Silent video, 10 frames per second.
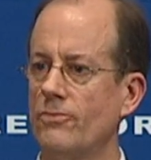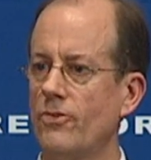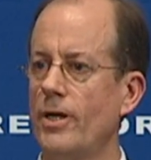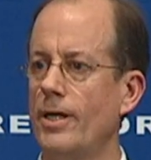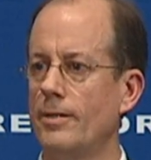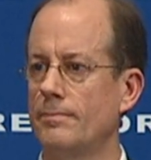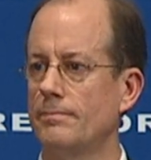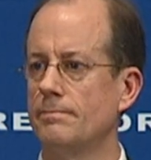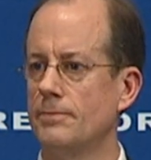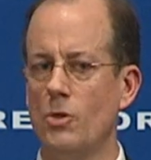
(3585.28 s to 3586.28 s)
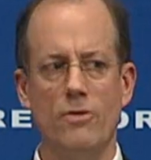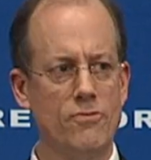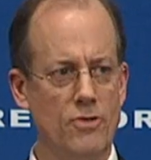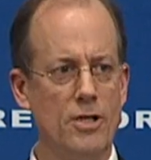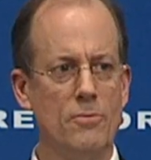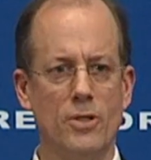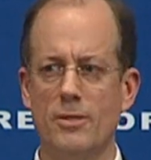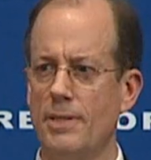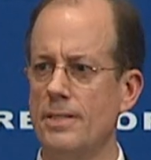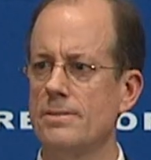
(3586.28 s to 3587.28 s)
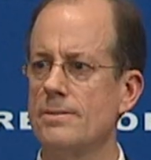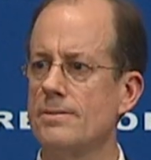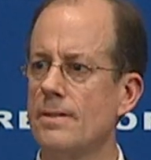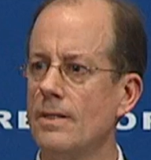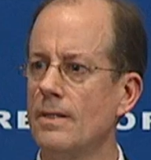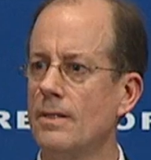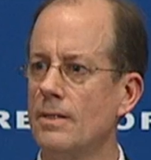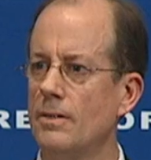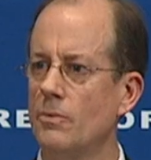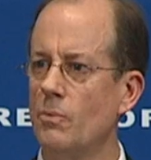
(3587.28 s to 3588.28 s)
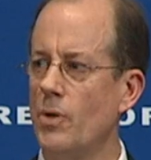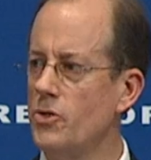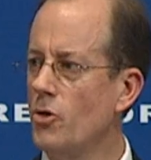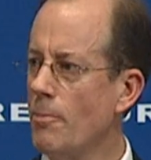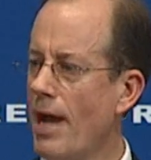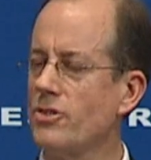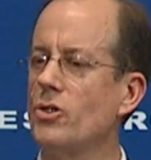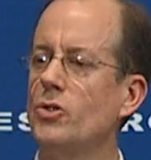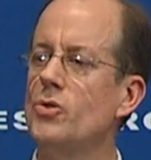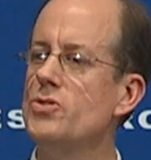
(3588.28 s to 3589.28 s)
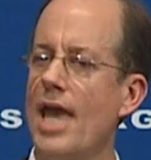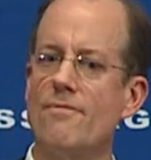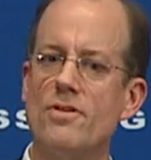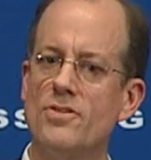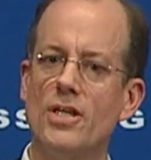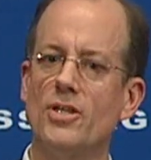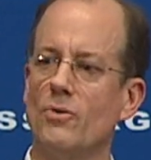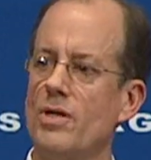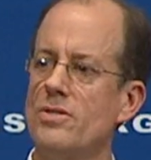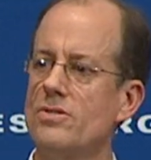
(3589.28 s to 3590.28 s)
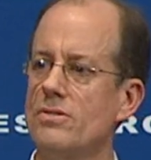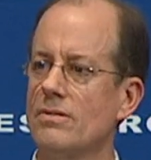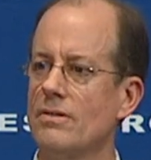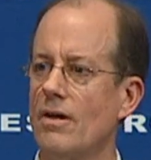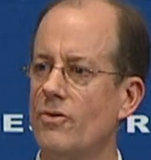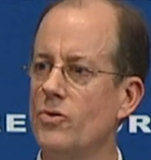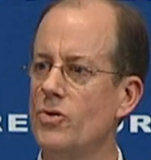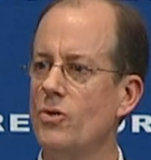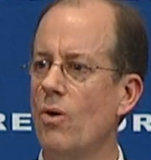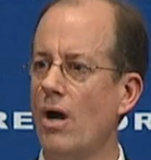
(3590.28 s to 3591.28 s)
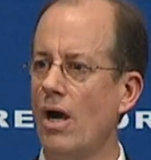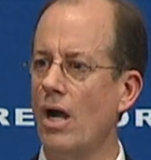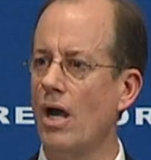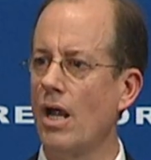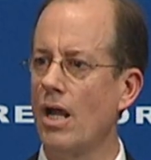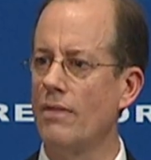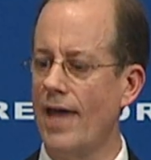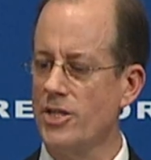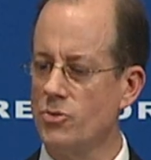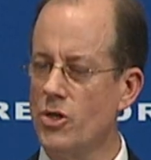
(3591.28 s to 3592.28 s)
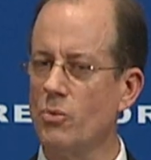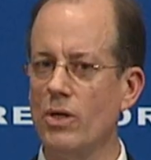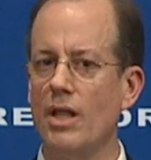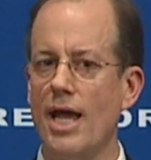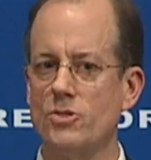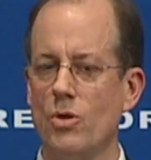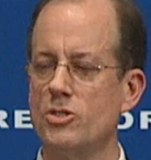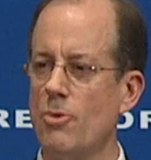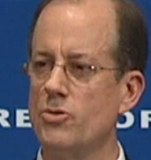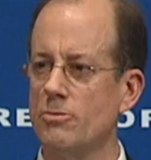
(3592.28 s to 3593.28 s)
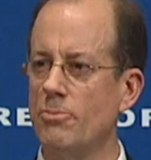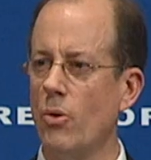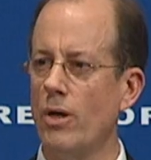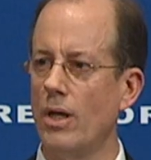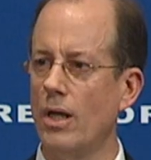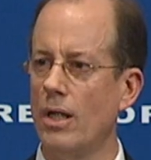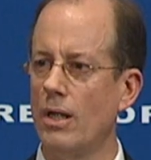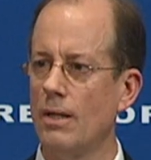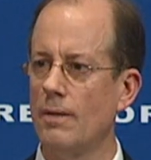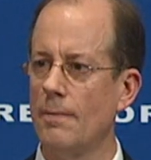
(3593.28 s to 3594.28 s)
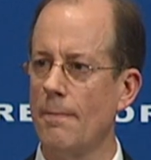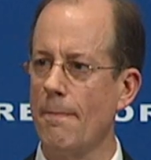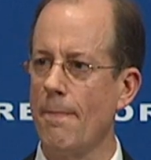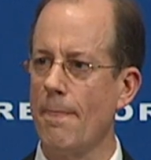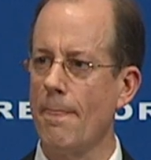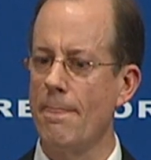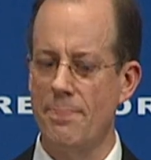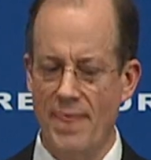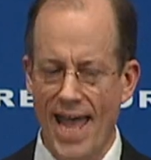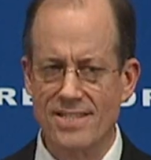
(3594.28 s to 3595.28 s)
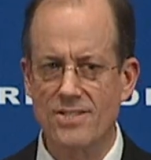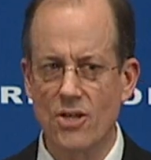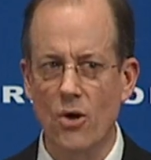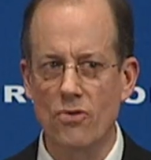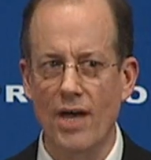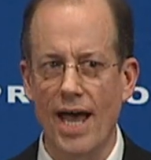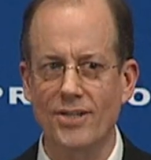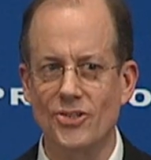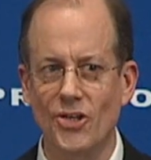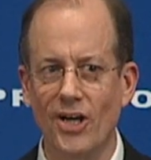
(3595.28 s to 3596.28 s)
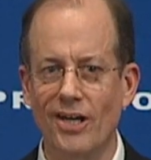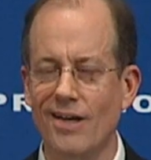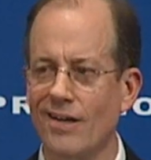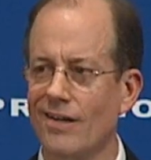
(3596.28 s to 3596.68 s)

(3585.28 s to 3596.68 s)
Free. You know what freedom really means? When you're about to lose everything there is of who you are, that's when you realize what's most important. That's the oath I took.